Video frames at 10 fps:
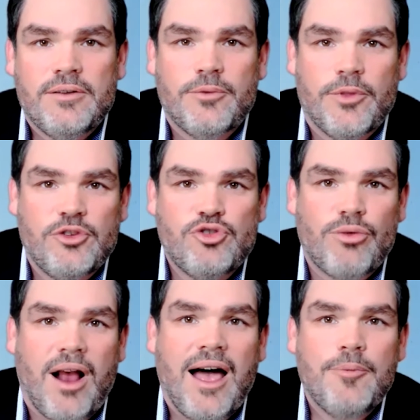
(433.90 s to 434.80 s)
for the
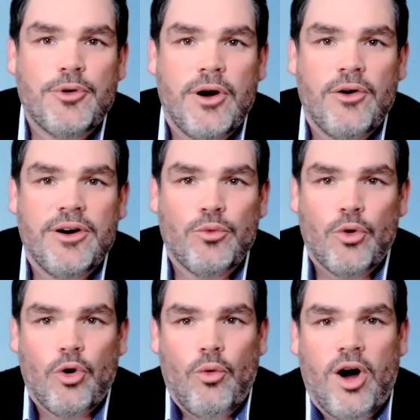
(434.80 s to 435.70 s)
Dry Prairie
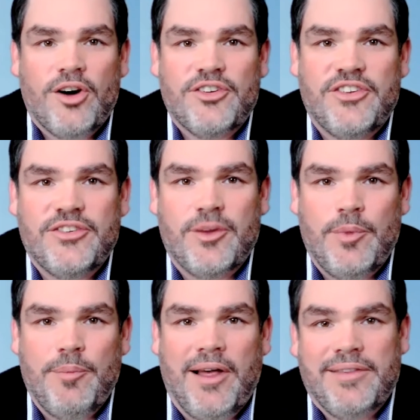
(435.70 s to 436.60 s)
Rural Water System
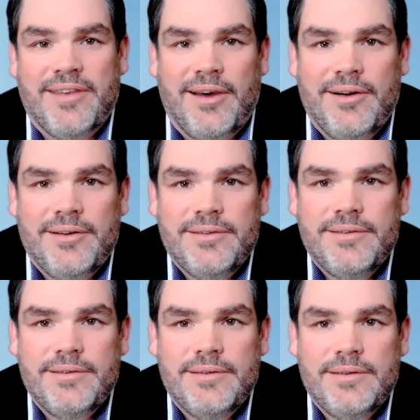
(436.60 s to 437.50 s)
in Montana.
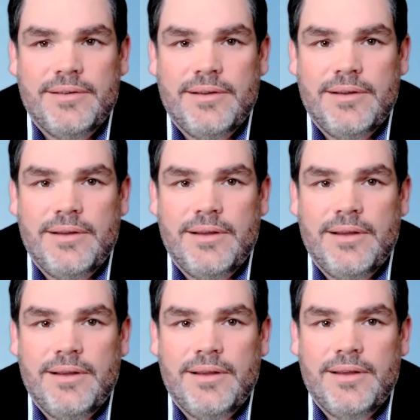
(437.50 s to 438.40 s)

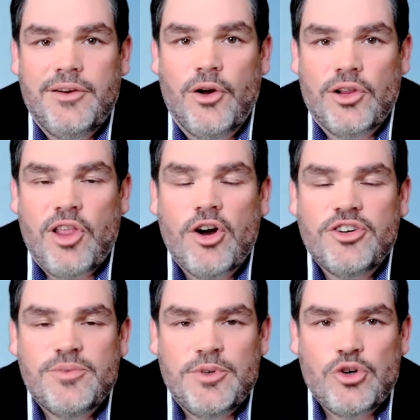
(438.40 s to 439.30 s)
You know, a
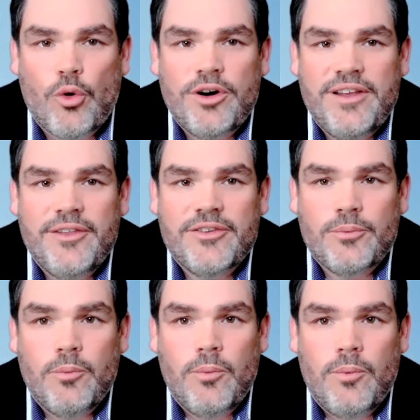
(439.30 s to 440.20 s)
large majority of this
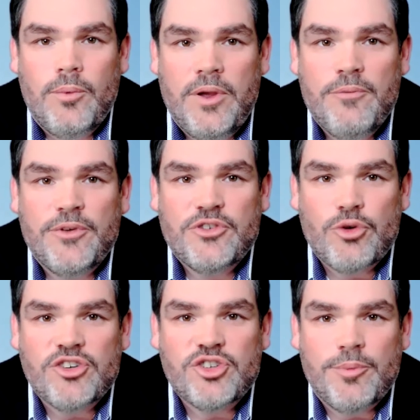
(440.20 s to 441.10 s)

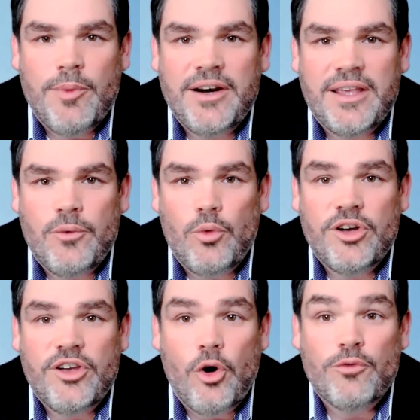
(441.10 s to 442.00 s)
infrastructure money will
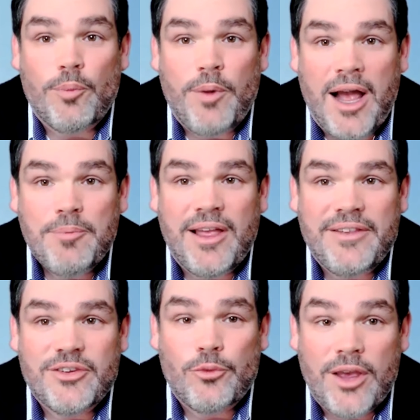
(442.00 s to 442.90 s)
go for
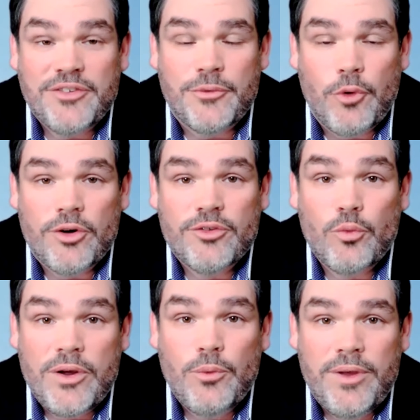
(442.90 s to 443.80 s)
pipelines and reservoirs.
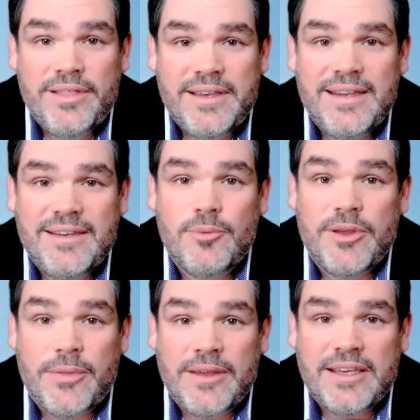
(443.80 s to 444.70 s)
We really need to
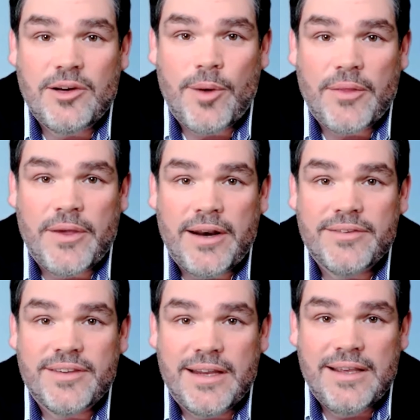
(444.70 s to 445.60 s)
be thinking about that
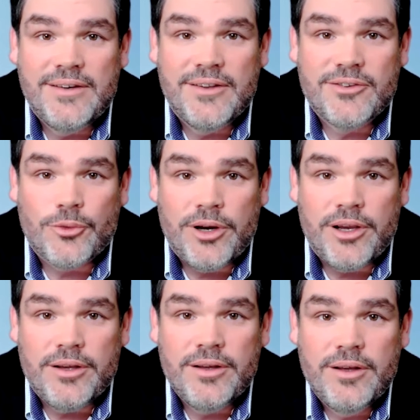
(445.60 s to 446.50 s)
as an
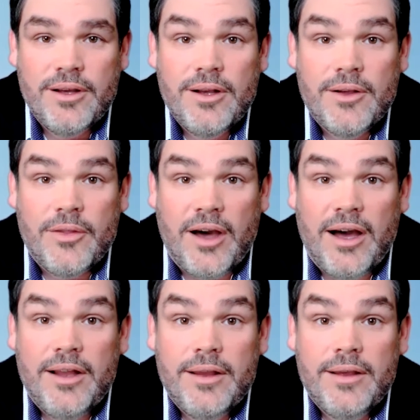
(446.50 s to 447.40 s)
industry, that